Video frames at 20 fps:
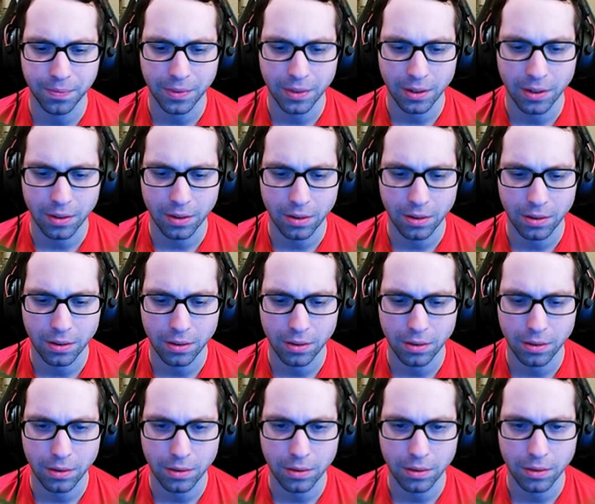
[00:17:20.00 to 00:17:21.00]

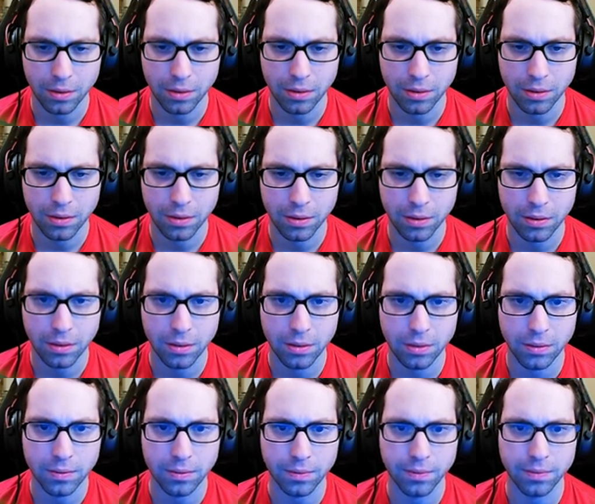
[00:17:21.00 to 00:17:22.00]

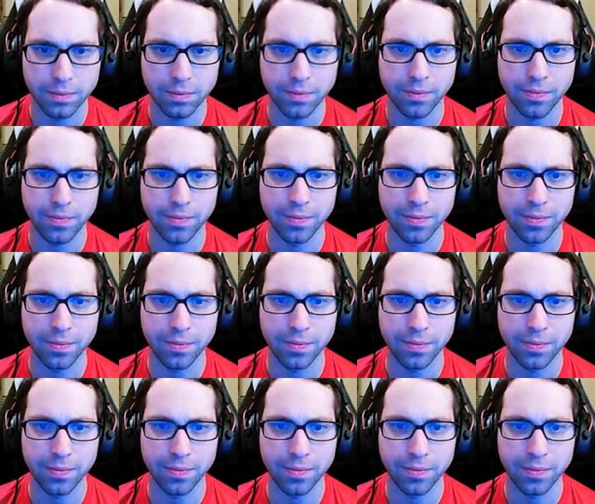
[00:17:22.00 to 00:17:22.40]
Nobody speaks.